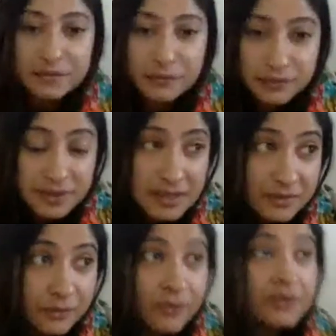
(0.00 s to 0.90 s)

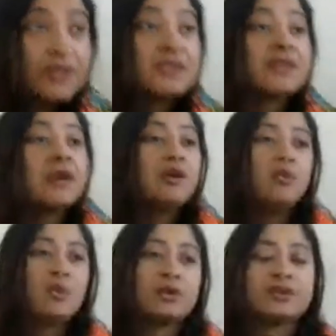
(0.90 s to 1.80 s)
These 4 days
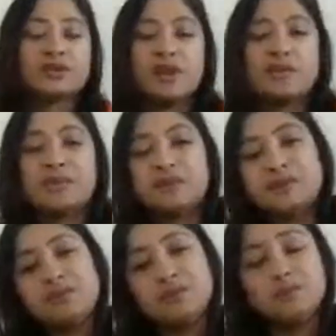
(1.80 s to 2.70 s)
workshop is